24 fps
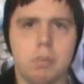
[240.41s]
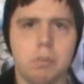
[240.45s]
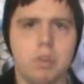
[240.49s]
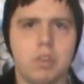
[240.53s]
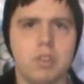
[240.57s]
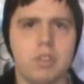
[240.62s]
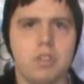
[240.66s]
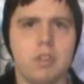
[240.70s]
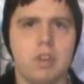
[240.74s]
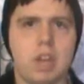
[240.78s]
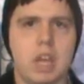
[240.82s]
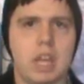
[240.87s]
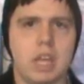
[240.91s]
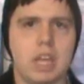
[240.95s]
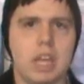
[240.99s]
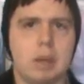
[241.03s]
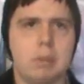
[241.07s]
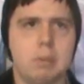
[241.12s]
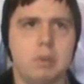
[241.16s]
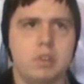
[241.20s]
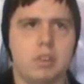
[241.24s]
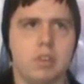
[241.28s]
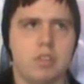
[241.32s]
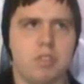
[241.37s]
brings their A
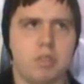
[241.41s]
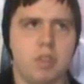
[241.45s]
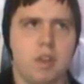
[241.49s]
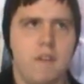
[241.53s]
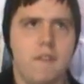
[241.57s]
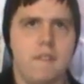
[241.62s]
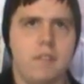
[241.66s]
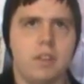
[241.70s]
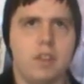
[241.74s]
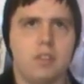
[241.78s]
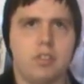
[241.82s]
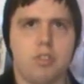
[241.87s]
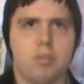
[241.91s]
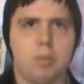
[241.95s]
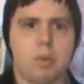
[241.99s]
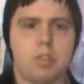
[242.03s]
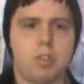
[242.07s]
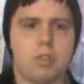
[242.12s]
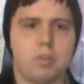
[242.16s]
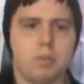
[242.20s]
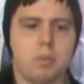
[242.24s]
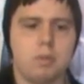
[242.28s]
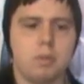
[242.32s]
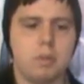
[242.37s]
game, and it just
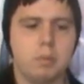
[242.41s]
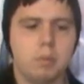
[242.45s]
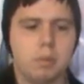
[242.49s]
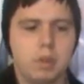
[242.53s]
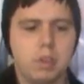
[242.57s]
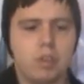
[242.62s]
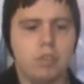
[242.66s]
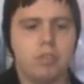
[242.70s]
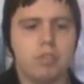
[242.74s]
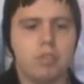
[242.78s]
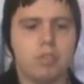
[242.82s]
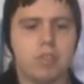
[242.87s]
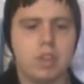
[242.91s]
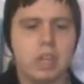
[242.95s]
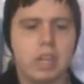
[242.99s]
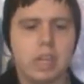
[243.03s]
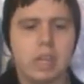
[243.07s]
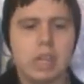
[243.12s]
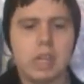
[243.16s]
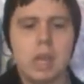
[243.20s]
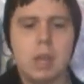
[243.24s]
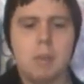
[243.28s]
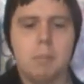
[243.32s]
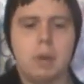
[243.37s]
makes the movie more interesting.